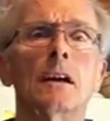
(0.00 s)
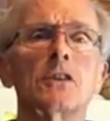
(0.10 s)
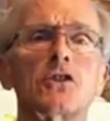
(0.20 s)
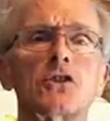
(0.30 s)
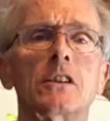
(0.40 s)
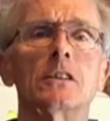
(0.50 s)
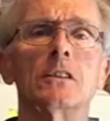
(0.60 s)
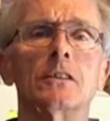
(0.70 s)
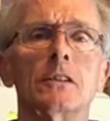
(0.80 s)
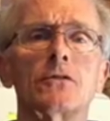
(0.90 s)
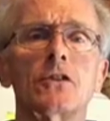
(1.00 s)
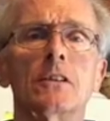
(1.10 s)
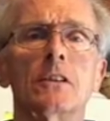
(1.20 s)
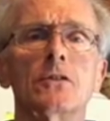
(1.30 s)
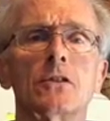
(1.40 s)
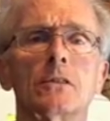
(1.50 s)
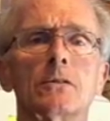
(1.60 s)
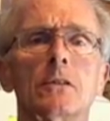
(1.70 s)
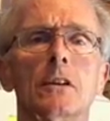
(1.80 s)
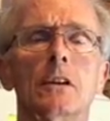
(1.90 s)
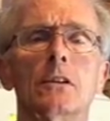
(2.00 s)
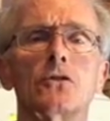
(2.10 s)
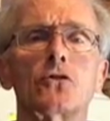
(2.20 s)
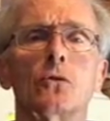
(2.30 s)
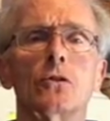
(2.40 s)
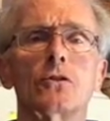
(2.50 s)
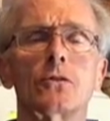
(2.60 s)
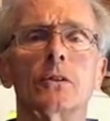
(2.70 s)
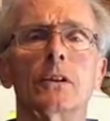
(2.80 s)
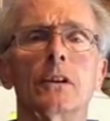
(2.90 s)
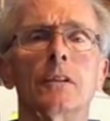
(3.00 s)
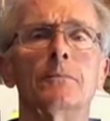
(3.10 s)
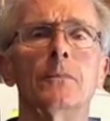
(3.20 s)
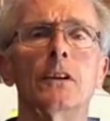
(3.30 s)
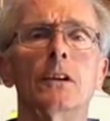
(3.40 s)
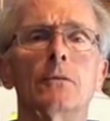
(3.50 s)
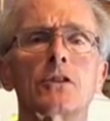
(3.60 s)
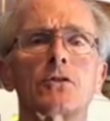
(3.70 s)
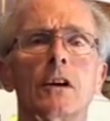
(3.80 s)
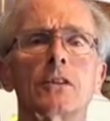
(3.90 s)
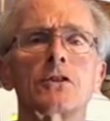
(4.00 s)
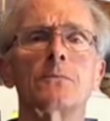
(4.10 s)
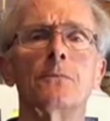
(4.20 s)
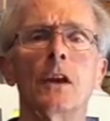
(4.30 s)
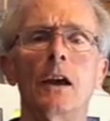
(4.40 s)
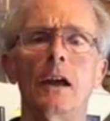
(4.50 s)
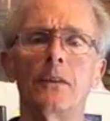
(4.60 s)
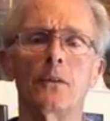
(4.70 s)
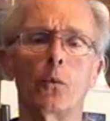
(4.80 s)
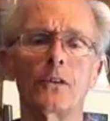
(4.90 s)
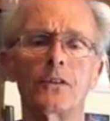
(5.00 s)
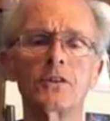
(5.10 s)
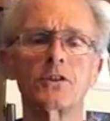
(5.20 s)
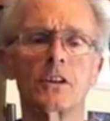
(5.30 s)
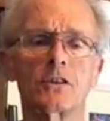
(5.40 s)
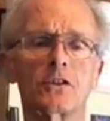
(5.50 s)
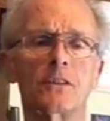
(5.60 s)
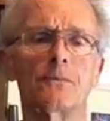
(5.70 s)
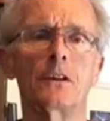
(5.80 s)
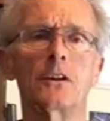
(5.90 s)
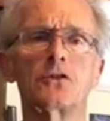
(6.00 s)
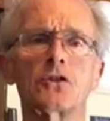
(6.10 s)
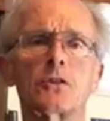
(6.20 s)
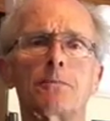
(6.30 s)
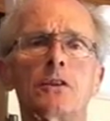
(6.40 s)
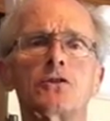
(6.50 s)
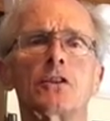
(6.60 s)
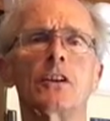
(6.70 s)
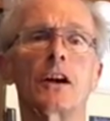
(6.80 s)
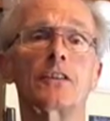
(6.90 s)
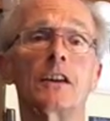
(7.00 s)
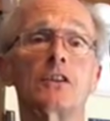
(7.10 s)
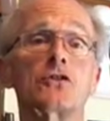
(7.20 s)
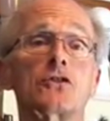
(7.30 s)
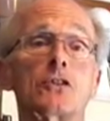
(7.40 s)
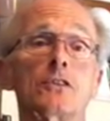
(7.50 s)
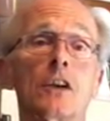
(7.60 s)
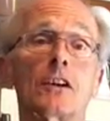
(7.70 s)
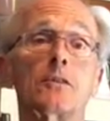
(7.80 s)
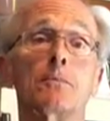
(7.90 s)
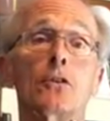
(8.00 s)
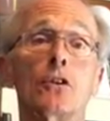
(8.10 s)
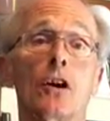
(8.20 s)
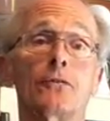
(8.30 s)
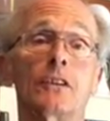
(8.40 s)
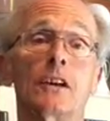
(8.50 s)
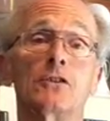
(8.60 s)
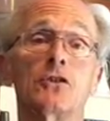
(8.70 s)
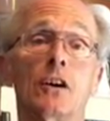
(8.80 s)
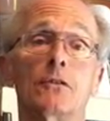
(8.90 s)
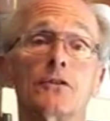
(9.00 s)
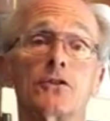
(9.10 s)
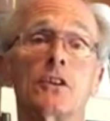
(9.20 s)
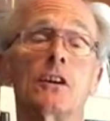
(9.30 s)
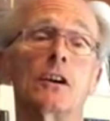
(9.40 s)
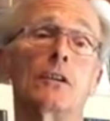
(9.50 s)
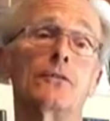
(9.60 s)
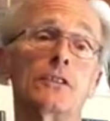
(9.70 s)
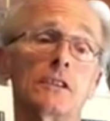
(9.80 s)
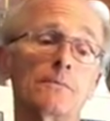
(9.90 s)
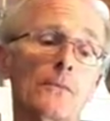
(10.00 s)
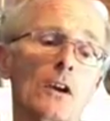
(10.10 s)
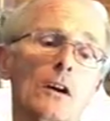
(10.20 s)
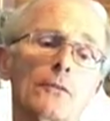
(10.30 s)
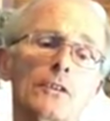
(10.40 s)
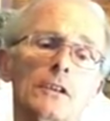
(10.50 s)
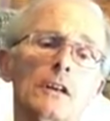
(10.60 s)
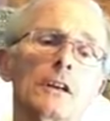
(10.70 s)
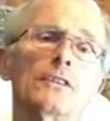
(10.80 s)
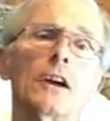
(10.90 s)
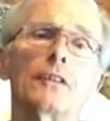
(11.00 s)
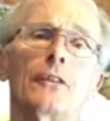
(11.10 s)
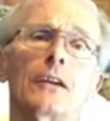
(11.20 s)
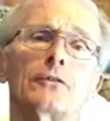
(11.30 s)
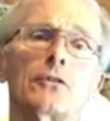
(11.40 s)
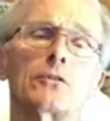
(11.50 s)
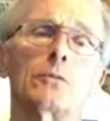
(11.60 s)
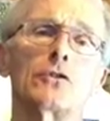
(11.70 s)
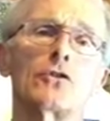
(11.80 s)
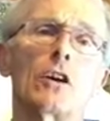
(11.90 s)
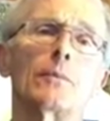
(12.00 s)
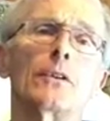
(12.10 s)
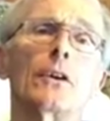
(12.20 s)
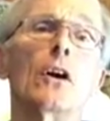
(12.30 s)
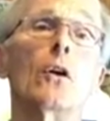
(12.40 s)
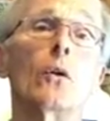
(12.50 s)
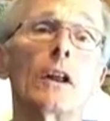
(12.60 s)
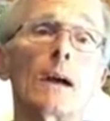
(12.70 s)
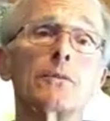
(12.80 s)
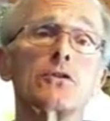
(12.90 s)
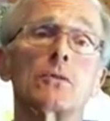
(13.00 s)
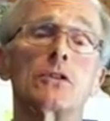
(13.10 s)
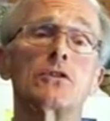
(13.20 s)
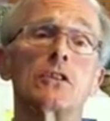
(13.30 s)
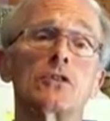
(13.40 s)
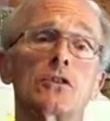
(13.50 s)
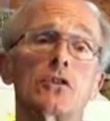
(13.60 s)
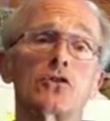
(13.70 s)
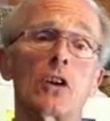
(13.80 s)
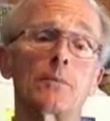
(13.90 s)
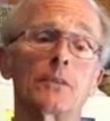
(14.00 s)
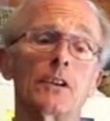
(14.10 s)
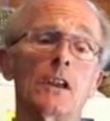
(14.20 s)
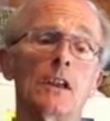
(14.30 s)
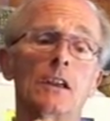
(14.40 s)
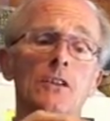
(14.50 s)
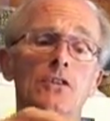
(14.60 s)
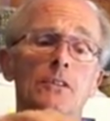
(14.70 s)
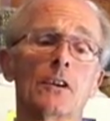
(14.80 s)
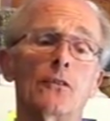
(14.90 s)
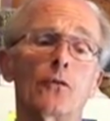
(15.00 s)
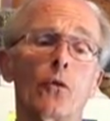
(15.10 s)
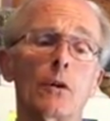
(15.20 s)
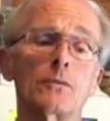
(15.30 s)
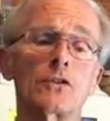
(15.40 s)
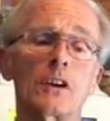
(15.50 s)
a steel. You've seen these in stores or in restaurants. And what this is just a piece to knock the edges of knock the burr off the edge of the knife after it's been sharpened. What happens when these things get sharpened is it forms